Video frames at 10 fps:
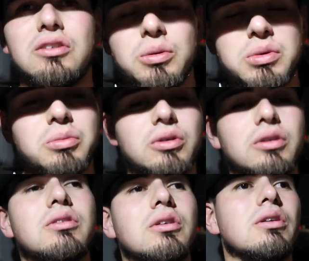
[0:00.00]
to know me
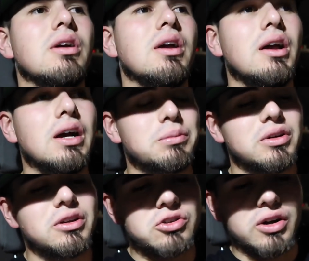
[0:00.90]
more so I'm
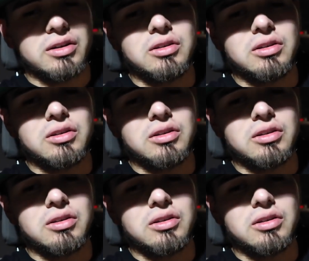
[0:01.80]
gonna try